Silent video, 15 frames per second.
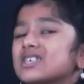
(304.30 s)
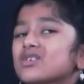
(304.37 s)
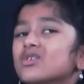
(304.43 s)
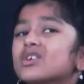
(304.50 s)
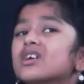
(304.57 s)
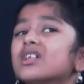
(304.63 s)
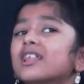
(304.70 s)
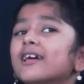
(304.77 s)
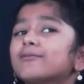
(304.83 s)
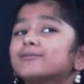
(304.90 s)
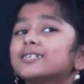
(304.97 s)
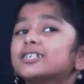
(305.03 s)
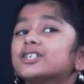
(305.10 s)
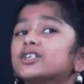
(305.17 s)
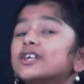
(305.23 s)

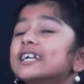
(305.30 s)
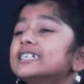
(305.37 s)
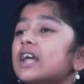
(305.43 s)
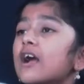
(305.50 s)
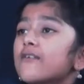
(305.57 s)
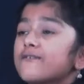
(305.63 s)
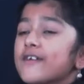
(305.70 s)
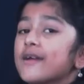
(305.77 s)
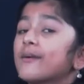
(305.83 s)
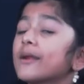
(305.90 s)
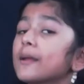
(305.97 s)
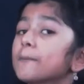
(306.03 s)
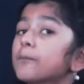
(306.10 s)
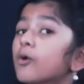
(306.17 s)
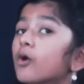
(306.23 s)
eucalyptus trees are
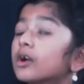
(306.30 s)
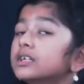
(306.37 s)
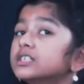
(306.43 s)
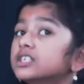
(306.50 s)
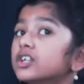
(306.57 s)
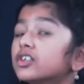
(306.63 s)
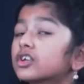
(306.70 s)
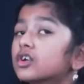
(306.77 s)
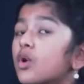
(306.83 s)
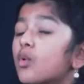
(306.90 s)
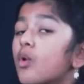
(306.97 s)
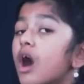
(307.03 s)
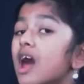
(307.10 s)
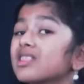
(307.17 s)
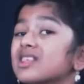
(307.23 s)
very important to the
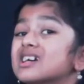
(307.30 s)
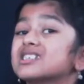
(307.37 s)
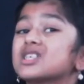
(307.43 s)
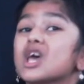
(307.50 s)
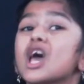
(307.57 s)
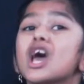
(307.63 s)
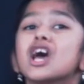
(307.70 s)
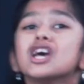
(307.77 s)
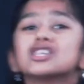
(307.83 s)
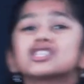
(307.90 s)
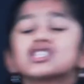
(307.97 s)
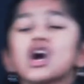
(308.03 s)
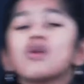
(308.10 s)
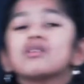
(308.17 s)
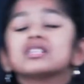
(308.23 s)
koalas,
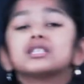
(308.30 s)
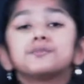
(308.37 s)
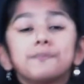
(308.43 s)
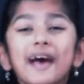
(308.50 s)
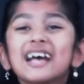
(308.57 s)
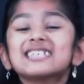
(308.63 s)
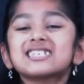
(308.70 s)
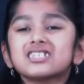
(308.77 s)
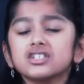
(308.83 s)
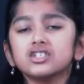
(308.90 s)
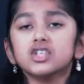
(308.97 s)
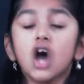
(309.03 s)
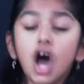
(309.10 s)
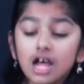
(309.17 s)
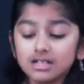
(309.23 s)
so it's best
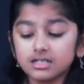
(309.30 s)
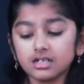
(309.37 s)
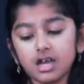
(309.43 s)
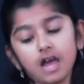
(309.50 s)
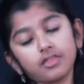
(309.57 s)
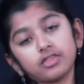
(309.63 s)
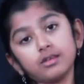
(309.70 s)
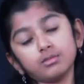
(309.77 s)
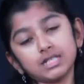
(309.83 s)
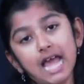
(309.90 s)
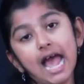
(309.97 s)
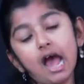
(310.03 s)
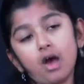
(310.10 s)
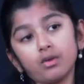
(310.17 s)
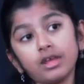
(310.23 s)
not to cut them
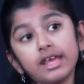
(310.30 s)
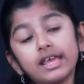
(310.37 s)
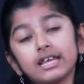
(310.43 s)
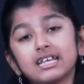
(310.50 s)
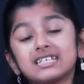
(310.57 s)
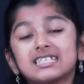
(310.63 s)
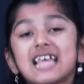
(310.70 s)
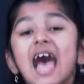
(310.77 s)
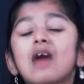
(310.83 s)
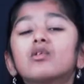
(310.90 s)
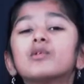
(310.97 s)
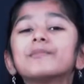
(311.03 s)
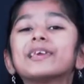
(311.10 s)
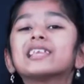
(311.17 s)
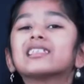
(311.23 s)
down because that
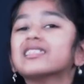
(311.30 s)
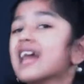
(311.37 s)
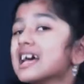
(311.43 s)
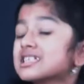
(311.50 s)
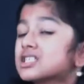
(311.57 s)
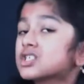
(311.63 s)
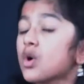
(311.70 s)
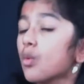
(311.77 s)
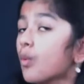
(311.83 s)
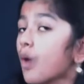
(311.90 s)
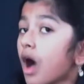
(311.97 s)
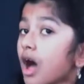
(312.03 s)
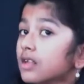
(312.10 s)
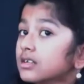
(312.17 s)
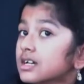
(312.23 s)
will mean less
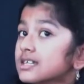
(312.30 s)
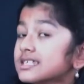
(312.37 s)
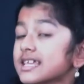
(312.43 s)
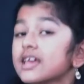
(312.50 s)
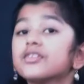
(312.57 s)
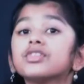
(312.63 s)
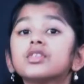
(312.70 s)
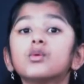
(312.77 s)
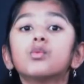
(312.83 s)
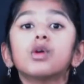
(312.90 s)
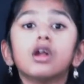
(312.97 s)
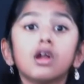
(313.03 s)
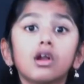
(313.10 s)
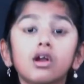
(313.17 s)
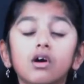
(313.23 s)
koalas in the
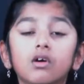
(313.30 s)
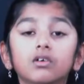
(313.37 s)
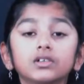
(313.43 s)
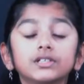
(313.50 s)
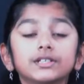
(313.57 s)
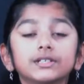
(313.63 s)
world.